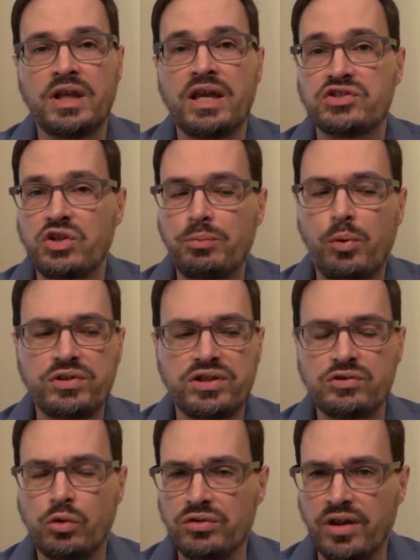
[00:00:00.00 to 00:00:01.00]
So,
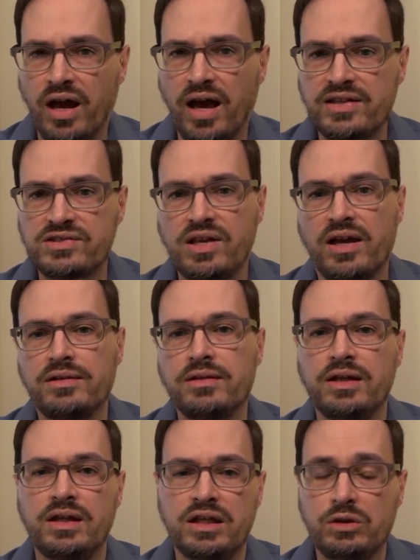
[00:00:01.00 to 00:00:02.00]
pointing toward the high side,
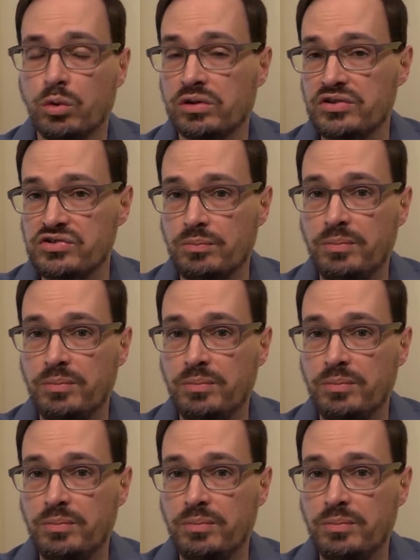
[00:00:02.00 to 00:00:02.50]
he worked as a